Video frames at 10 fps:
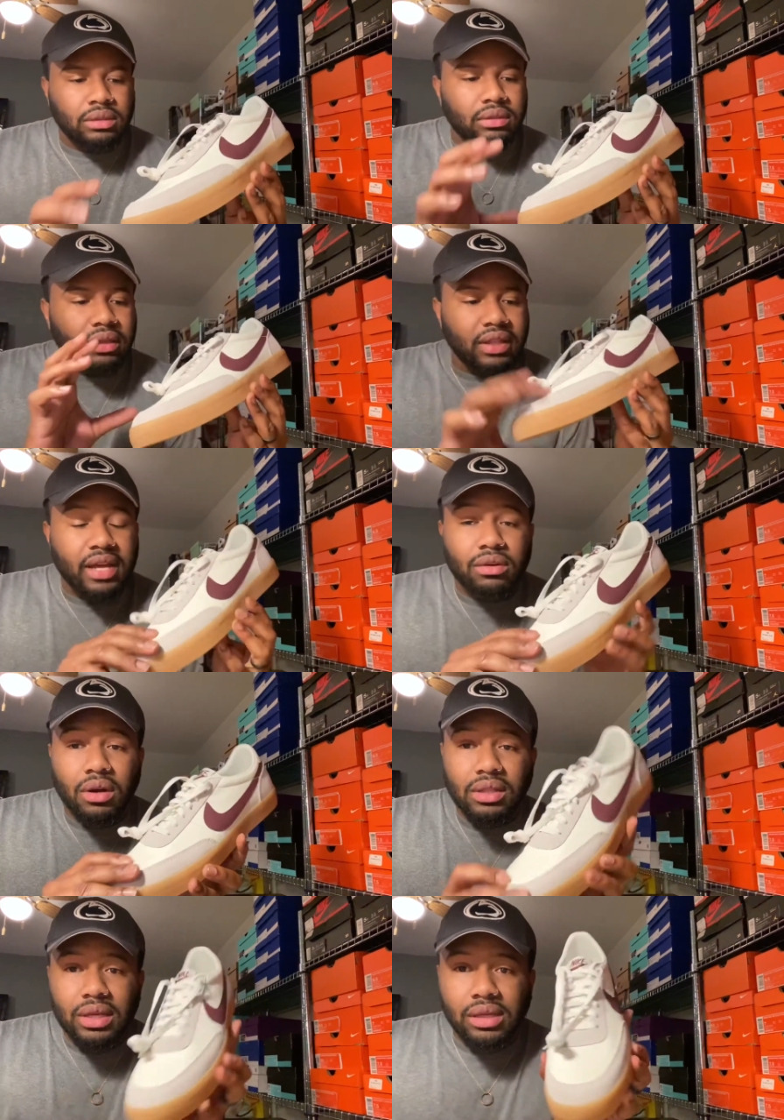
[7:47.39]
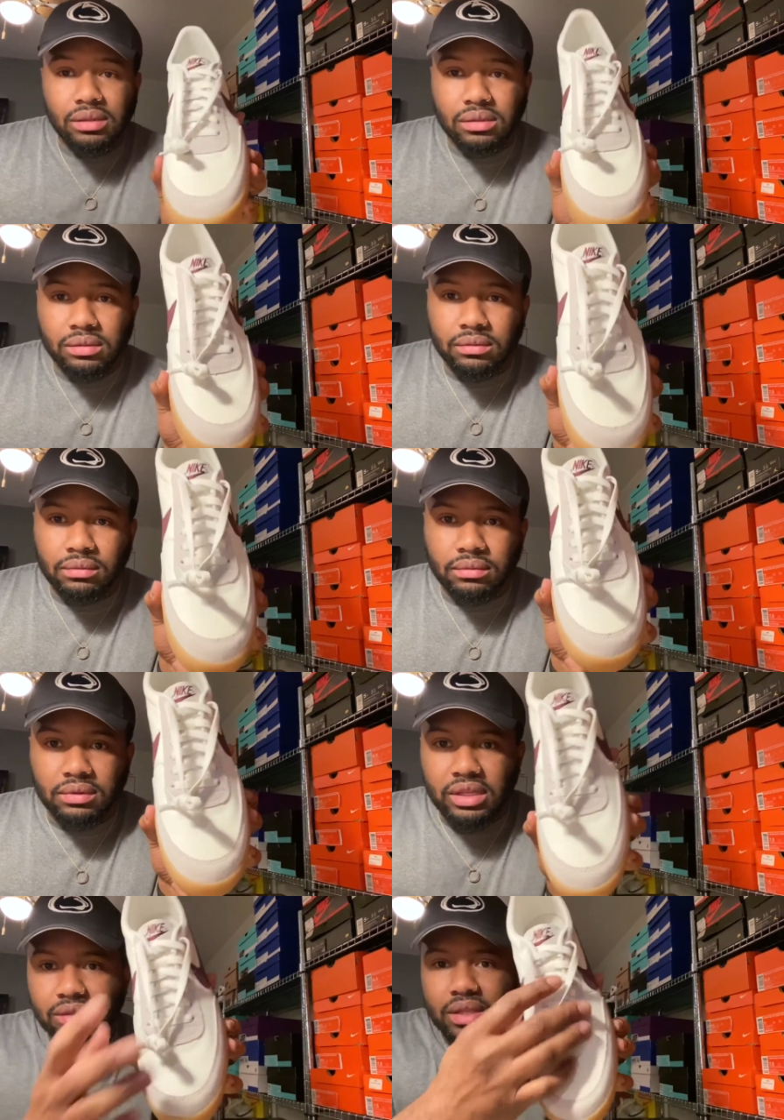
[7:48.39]
The leather on these,
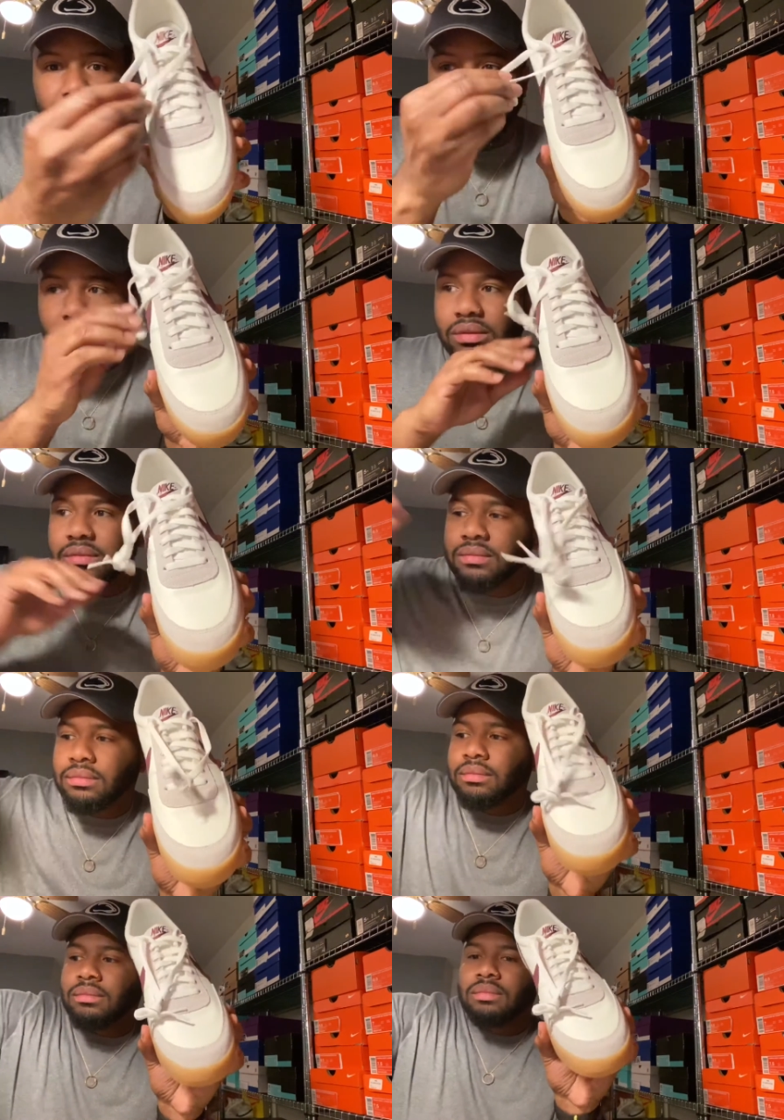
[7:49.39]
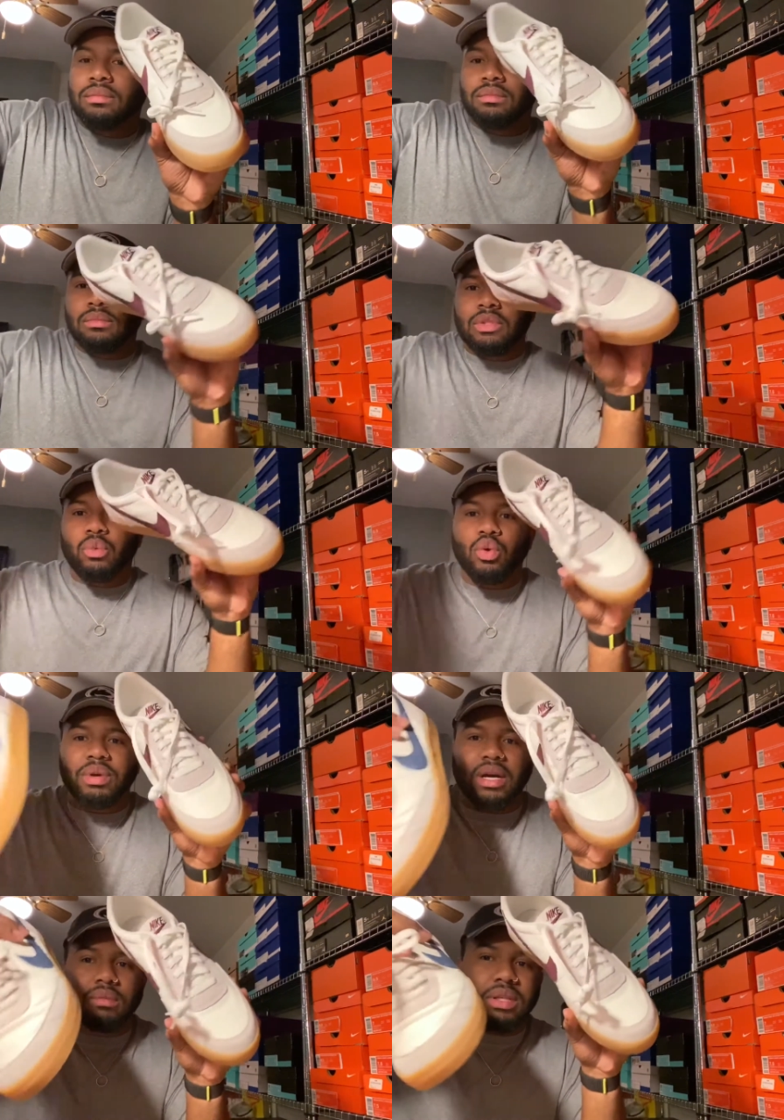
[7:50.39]
this leather will
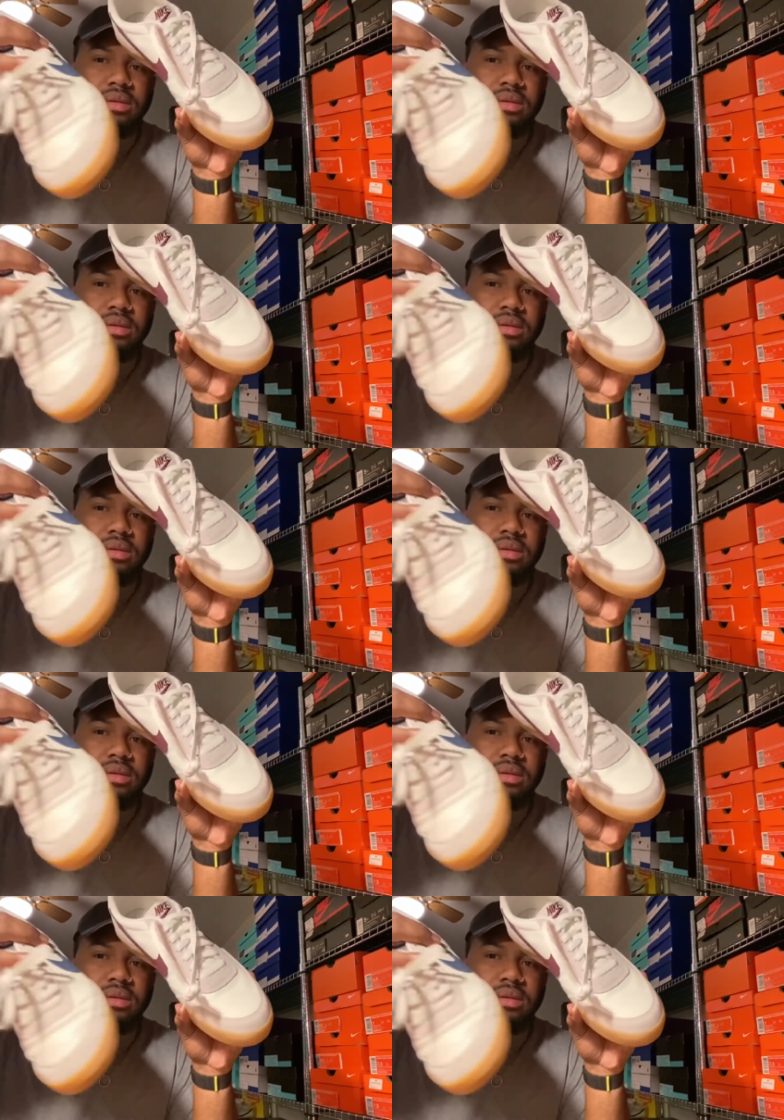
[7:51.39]
become this